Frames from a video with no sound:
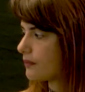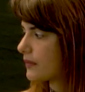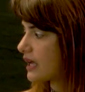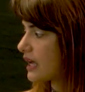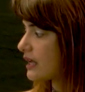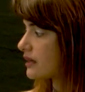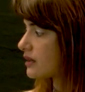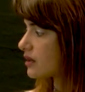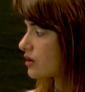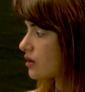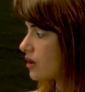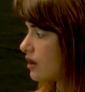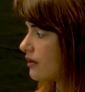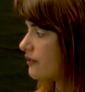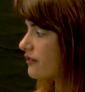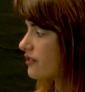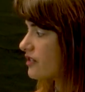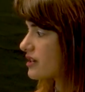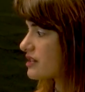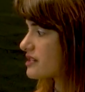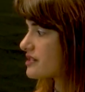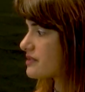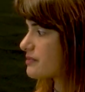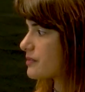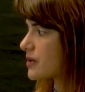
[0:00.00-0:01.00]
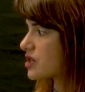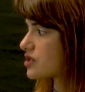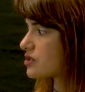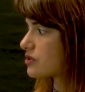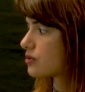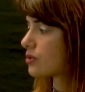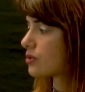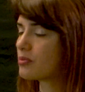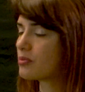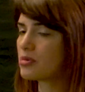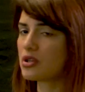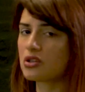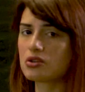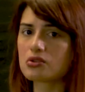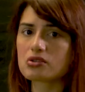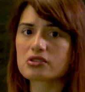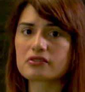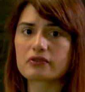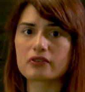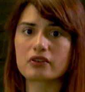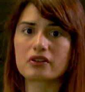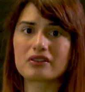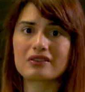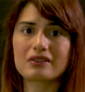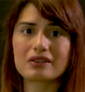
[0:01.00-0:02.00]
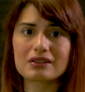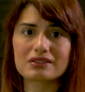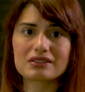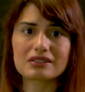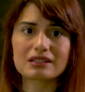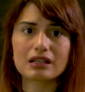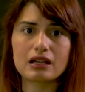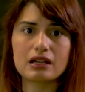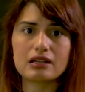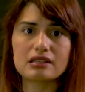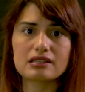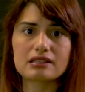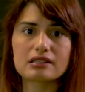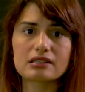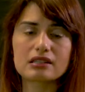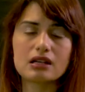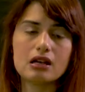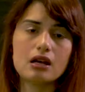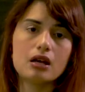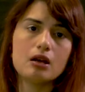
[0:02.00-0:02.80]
And a confidence measure be useful in this case